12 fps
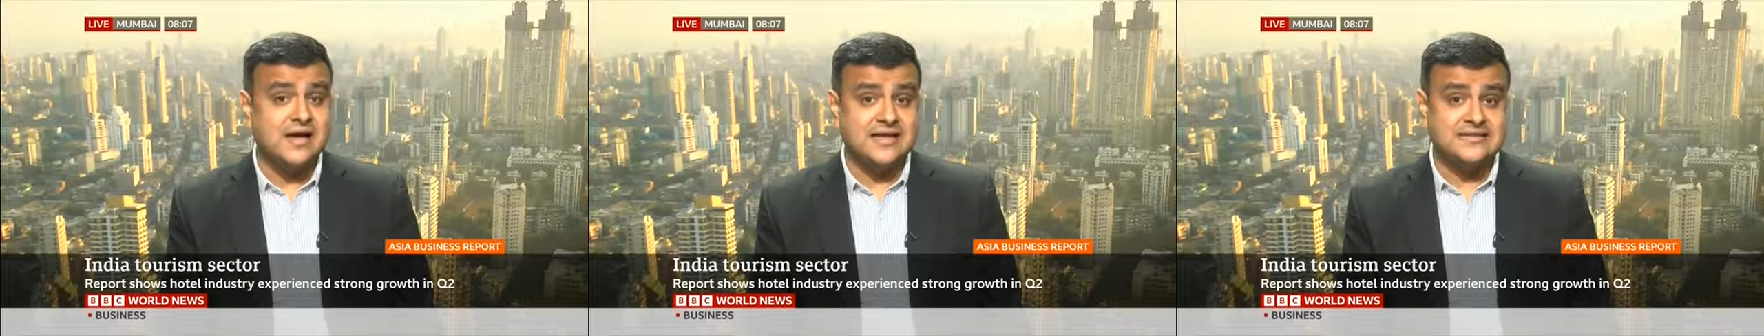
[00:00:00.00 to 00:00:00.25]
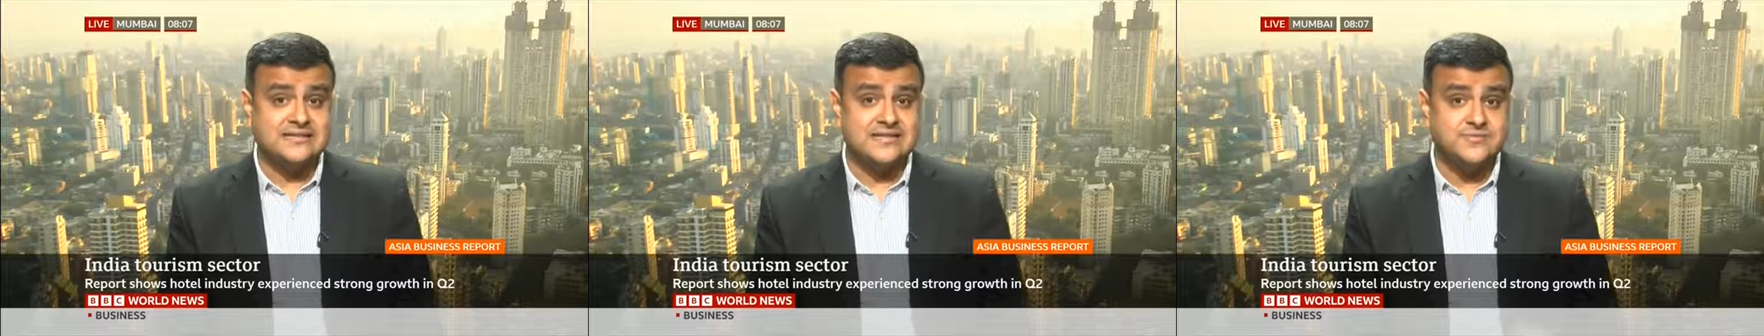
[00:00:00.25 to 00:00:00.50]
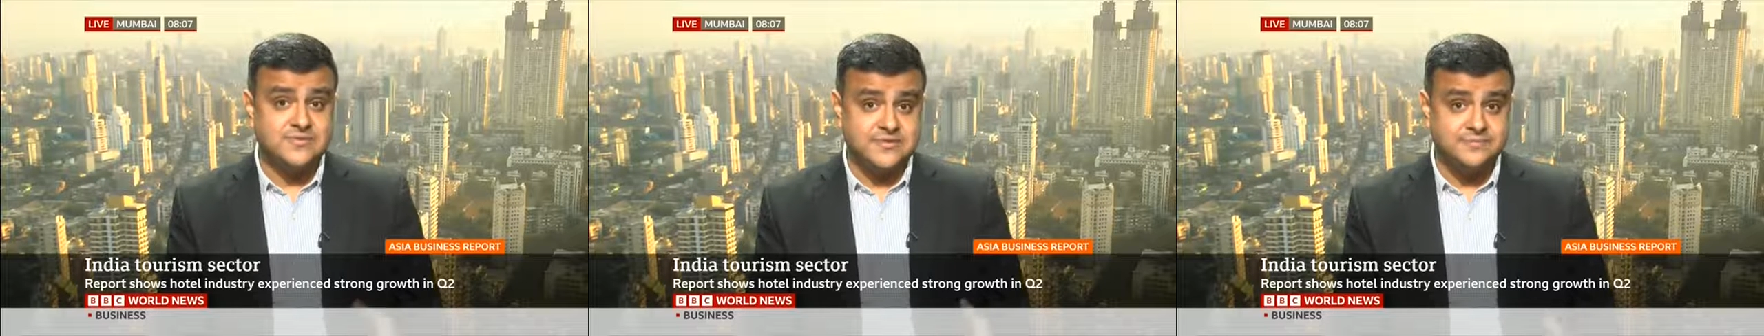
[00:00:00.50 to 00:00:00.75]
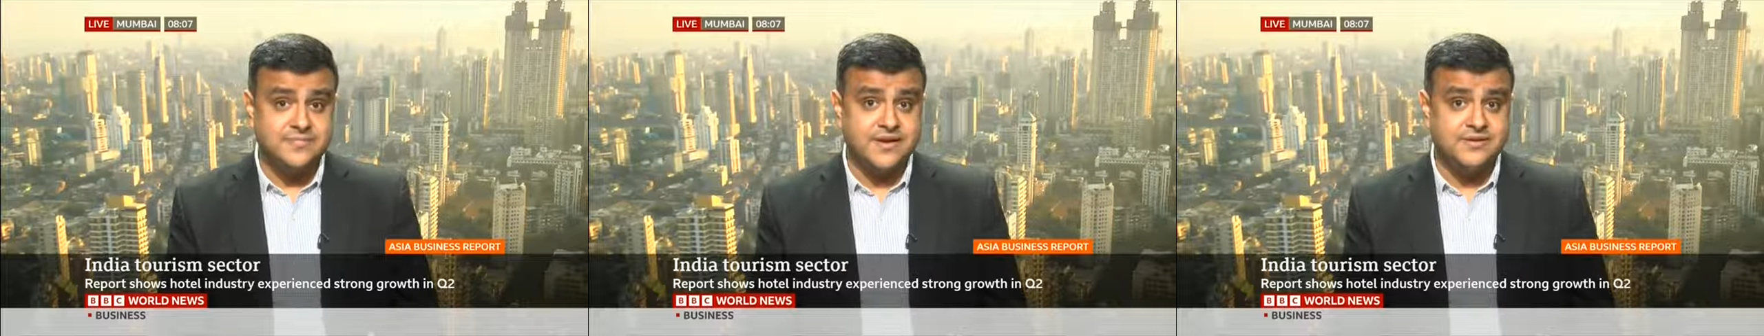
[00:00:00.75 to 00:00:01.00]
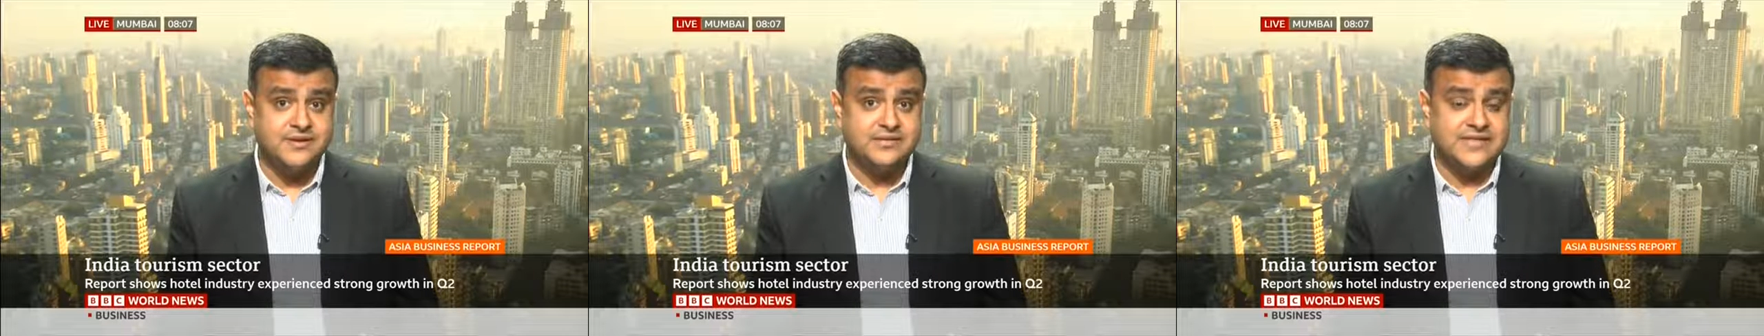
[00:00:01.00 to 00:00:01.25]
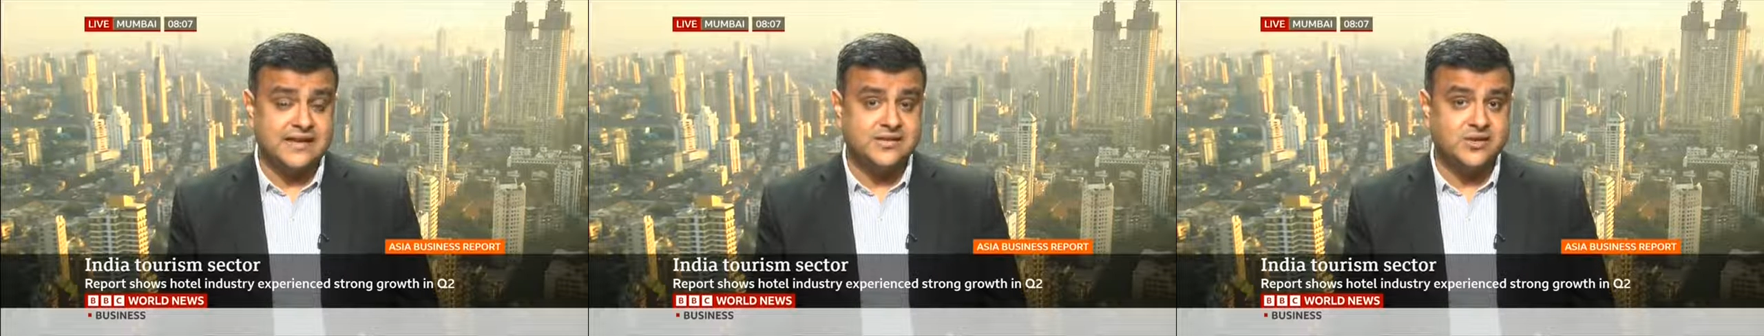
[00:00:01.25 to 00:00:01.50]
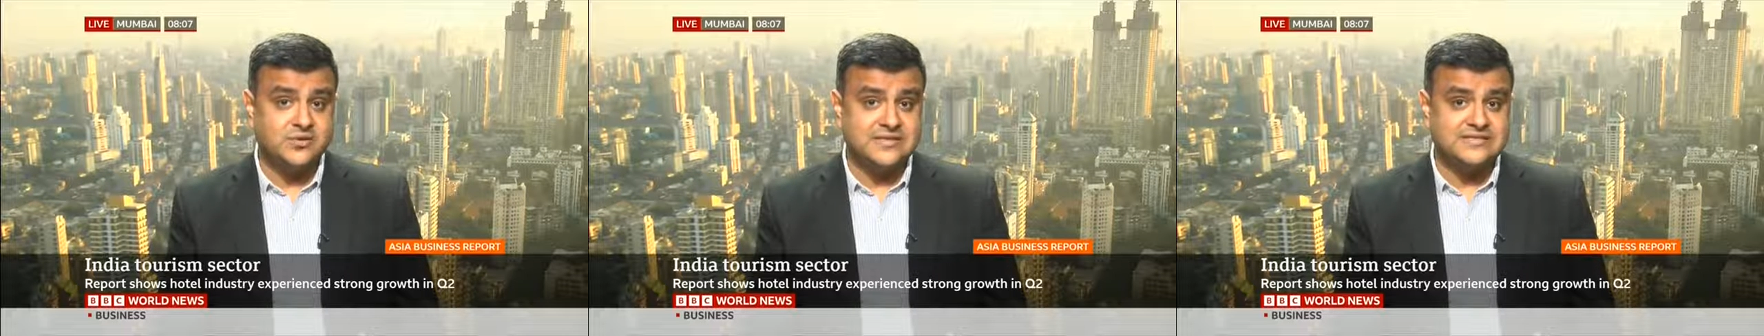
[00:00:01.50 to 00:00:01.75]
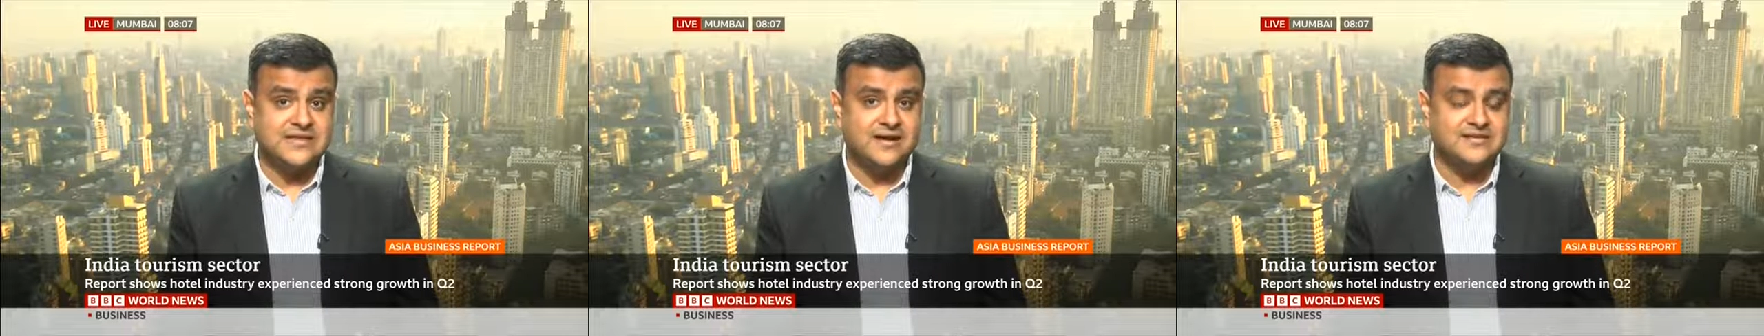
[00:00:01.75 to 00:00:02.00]
as this was a period that
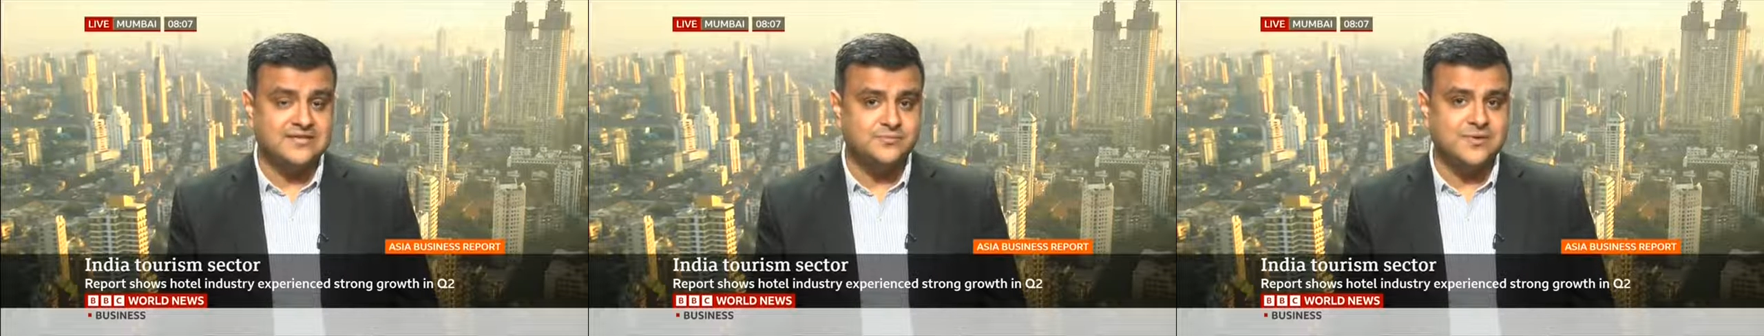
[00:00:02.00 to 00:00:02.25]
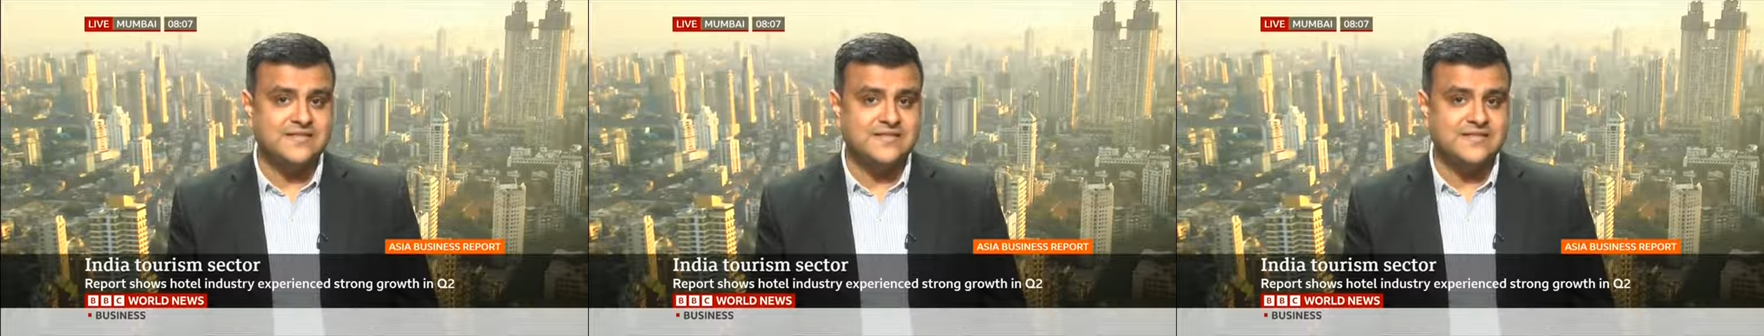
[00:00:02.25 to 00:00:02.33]
coincided